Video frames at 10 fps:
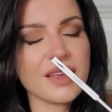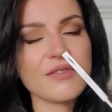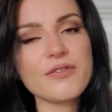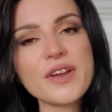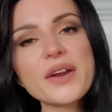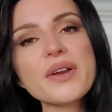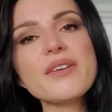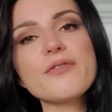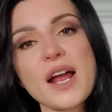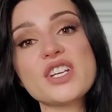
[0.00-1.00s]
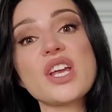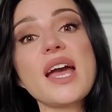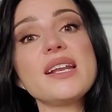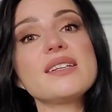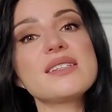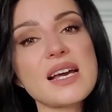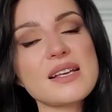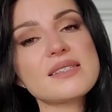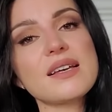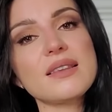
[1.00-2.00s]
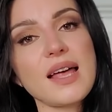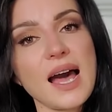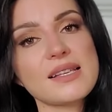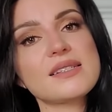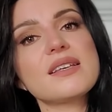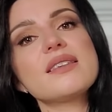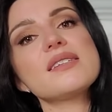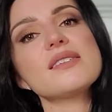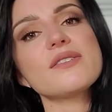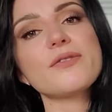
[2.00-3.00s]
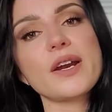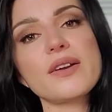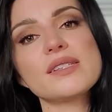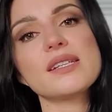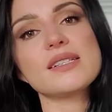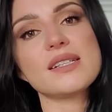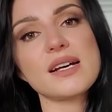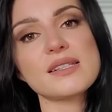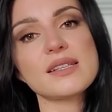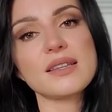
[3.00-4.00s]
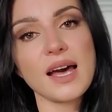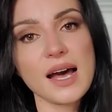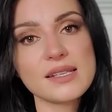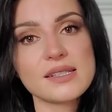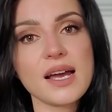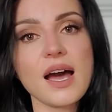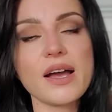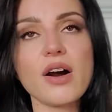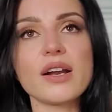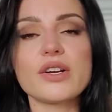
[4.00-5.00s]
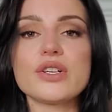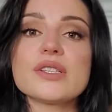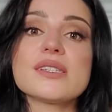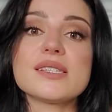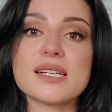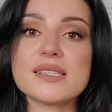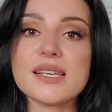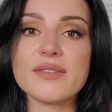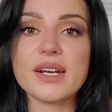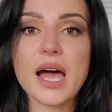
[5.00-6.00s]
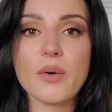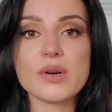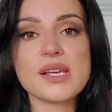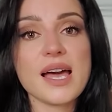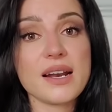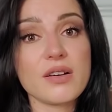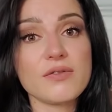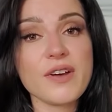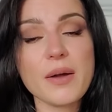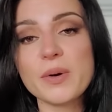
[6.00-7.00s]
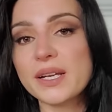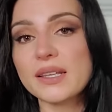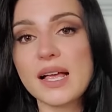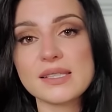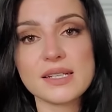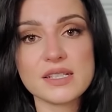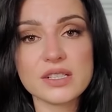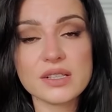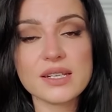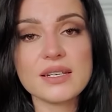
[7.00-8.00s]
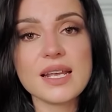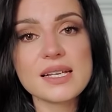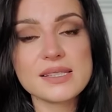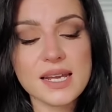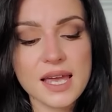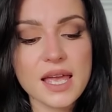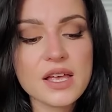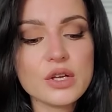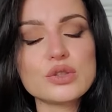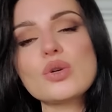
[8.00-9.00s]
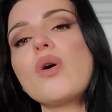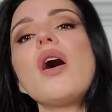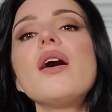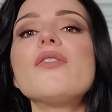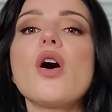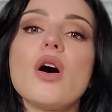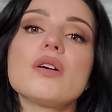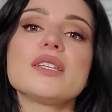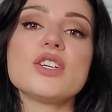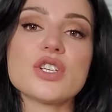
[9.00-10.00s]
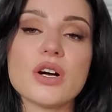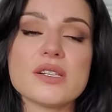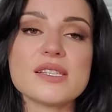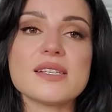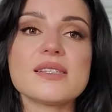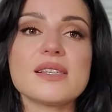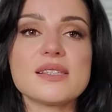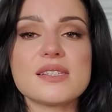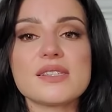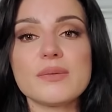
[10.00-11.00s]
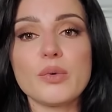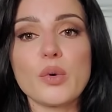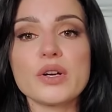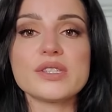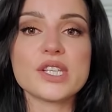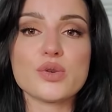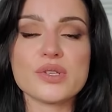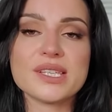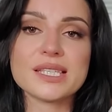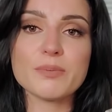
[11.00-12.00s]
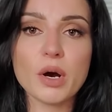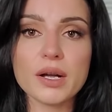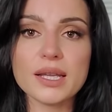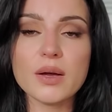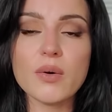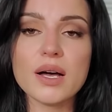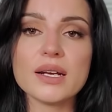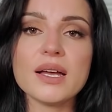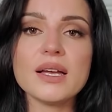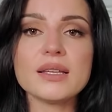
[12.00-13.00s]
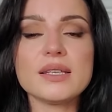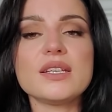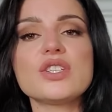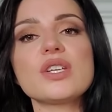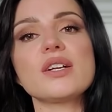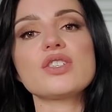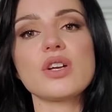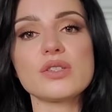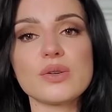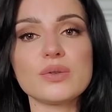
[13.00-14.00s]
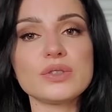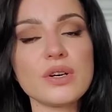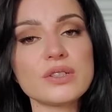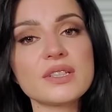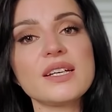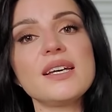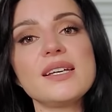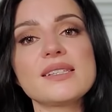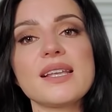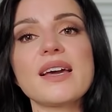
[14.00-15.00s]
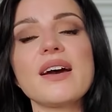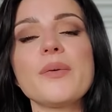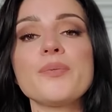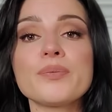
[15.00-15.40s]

very fresh and it does last. This is a fragrance that does last. I got a good six, seven hours. I had it on fabric. It lasted until the next day. So of all the chances, this is the more citrusy sparkling one. The Chanel Chance Eau Tendre is like a,